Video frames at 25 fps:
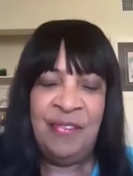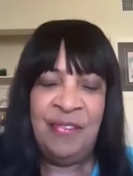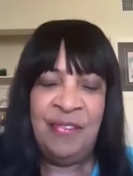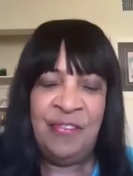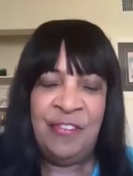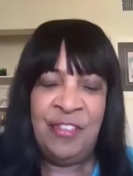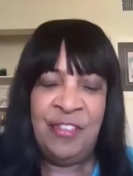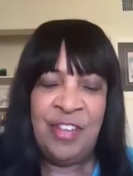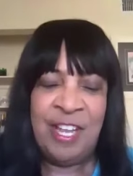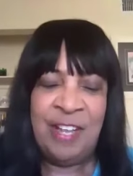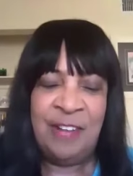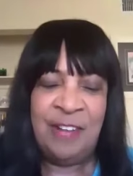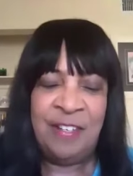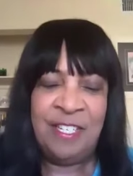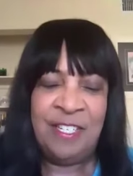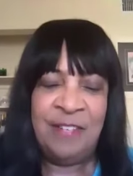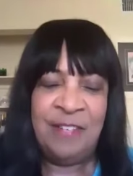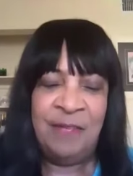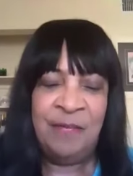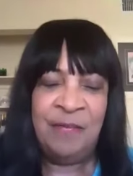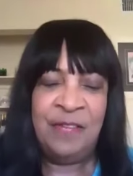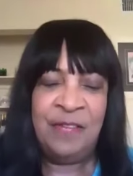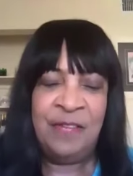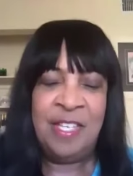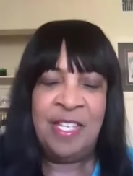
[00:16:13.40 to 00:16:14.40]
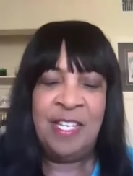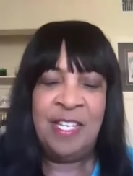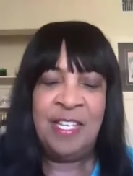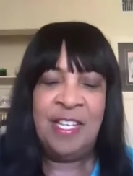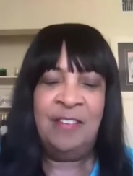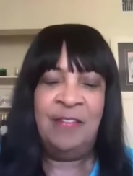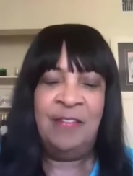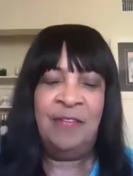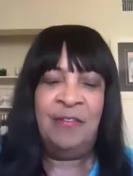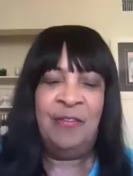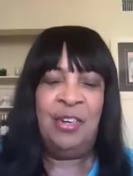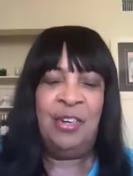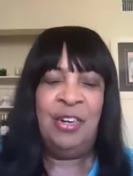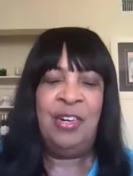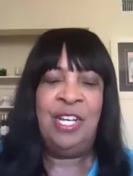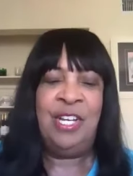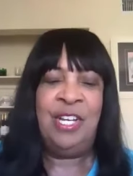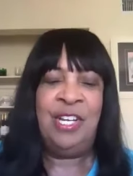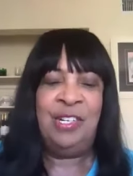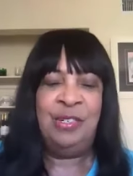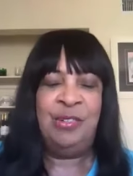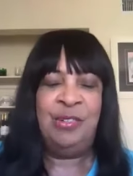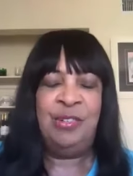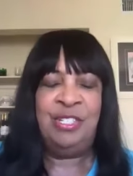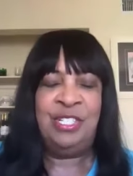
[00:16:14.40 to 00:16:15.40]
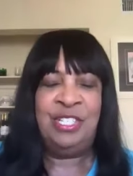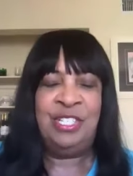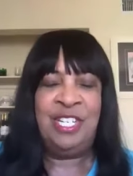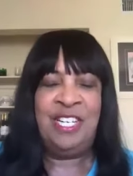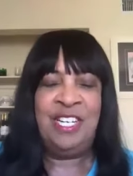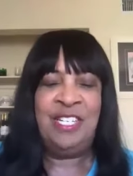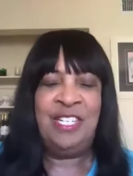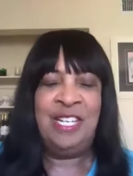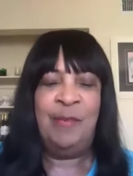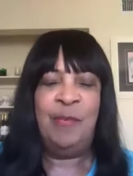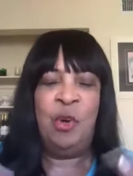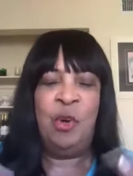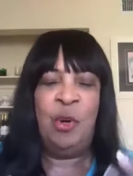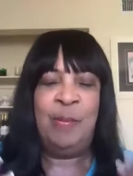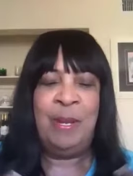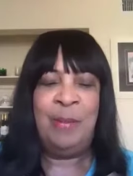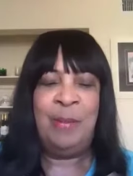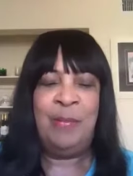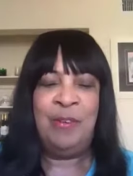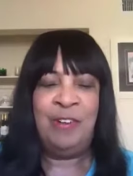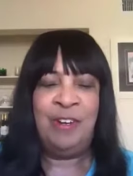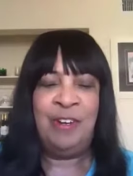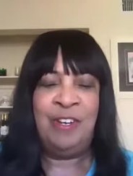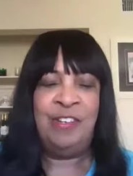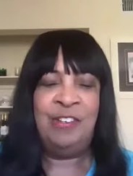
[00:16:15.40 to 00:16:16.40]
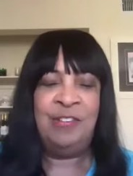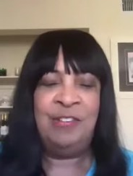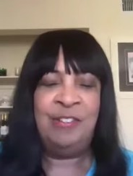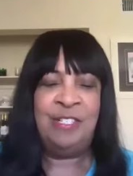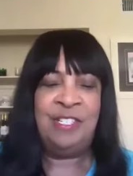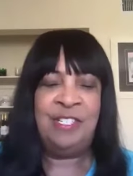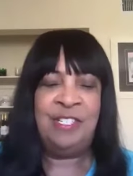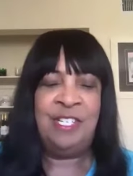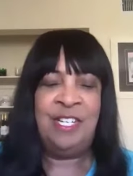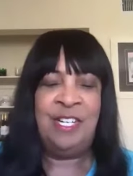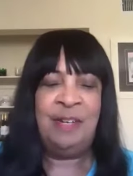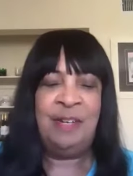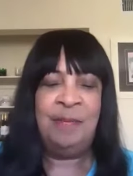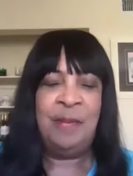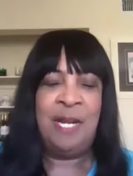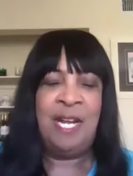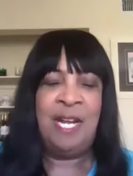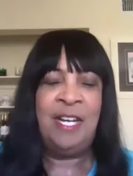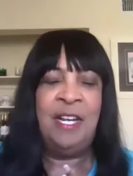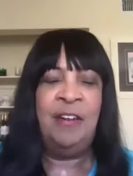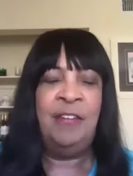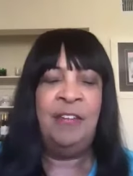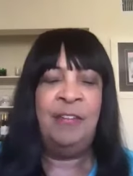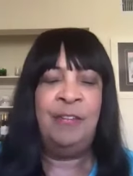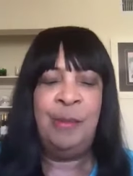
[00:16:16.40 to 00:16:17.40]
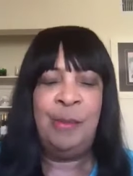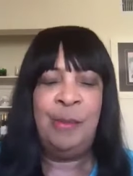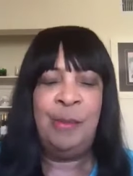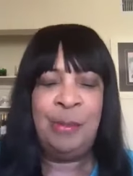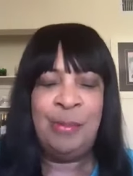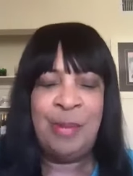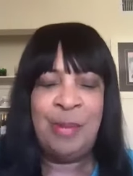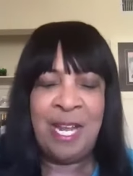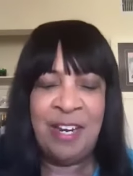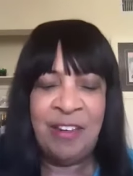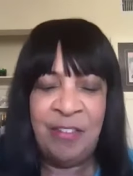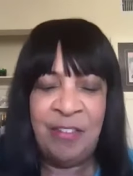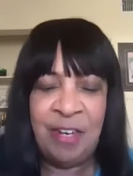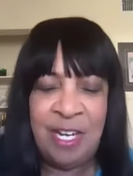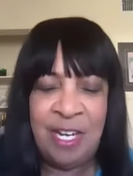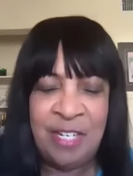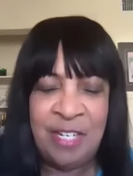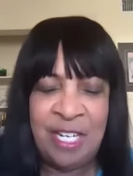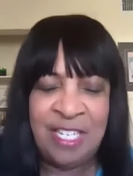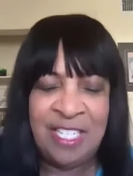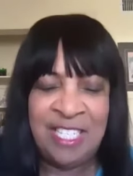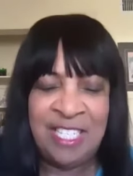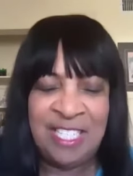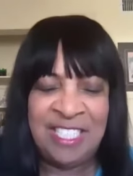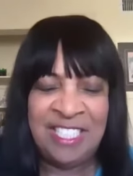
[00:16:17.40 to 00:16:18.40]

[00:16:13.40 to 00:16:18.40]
found it very interesting that more people are interested in my government background.